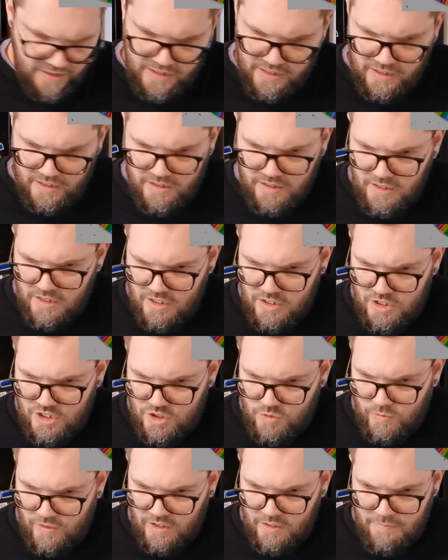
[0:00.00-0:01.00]
I think
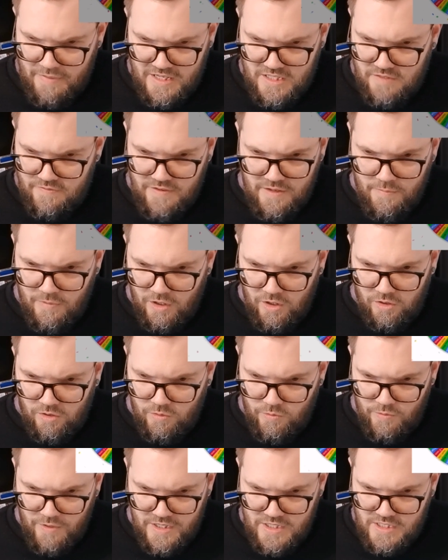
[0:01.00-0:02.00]
she's one of the best
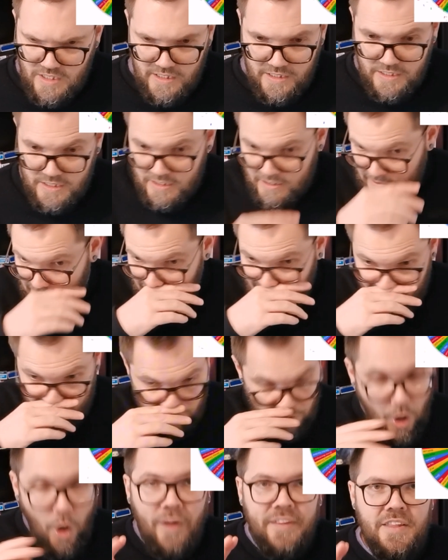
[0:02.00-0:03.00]
female wrestlers
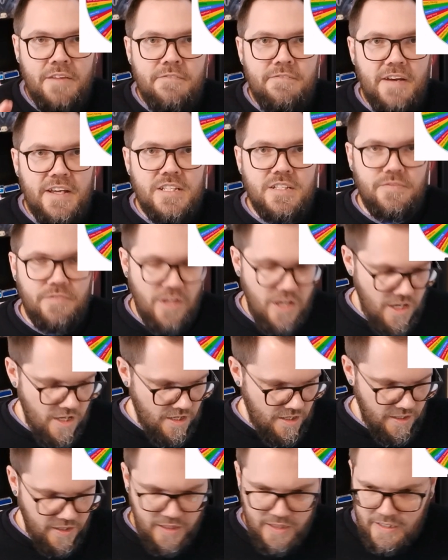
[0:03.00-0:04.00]
on the face of the
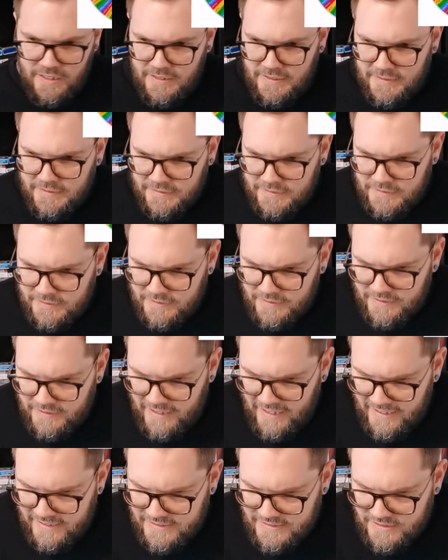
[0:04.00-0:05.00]
earth.
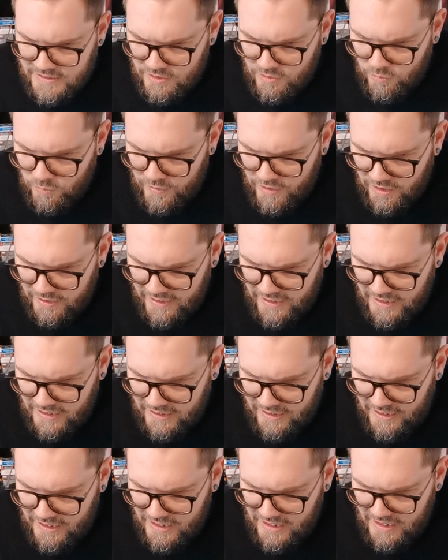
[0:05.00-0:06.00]
Next, we are
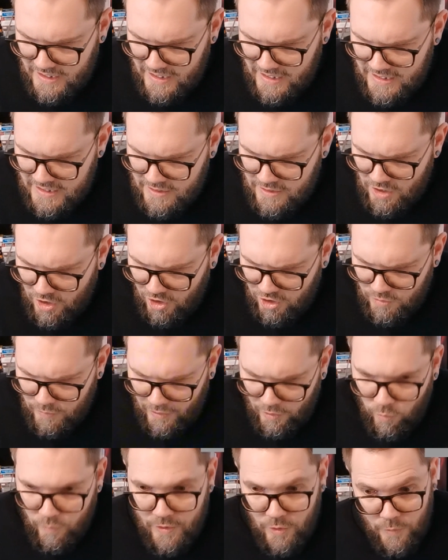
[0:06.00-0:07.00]
getting Indy
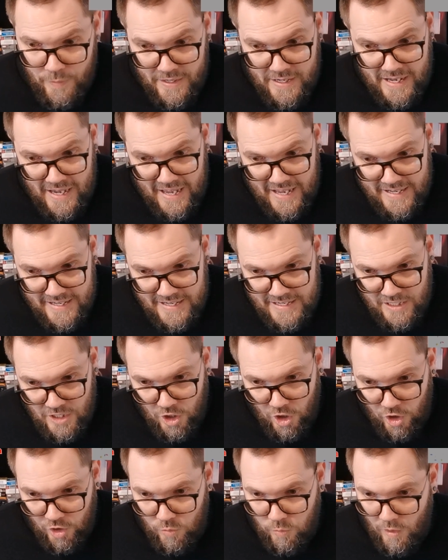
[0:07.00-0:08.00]
Hartwell. We already had Indy
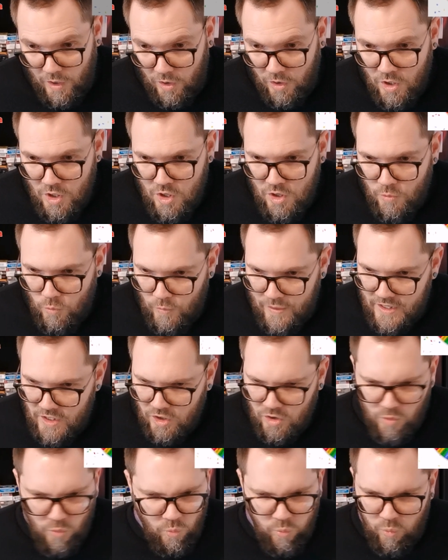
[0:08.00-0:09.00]
Hartwell.
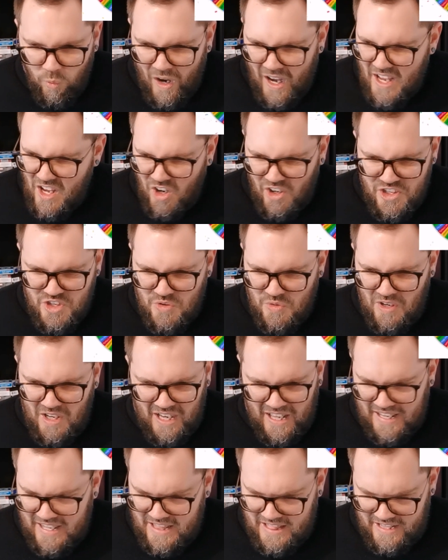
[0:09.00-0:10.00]
Will, why are you
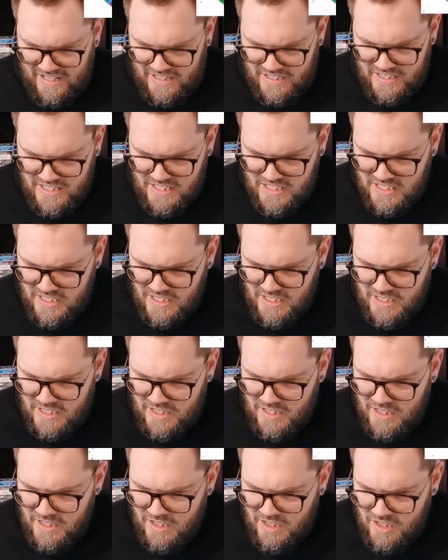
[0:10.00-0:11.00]
like this?
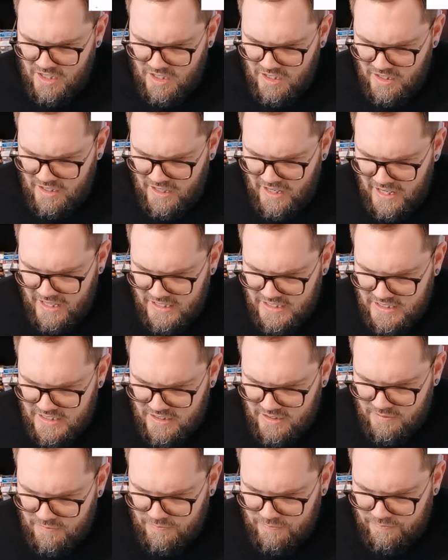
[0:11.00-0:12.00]

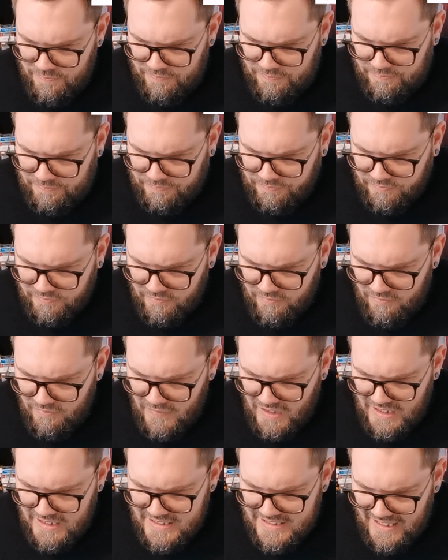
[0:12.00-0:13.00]
Next,
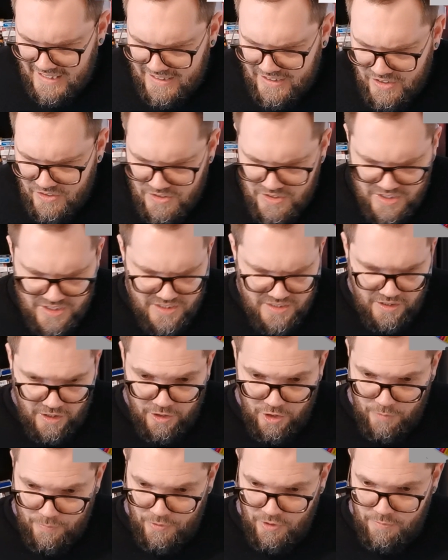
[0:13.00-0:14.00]
Santos, oh
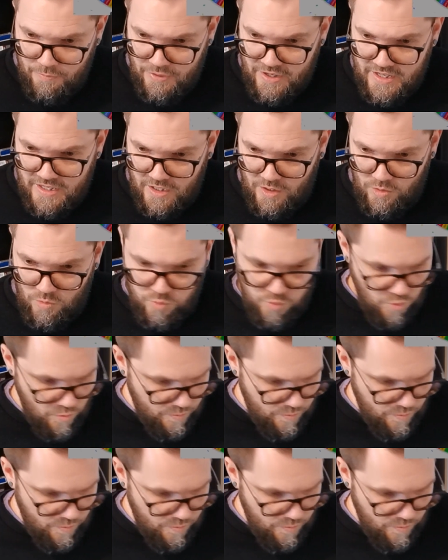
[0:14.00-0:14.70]
no, Bron Breakker.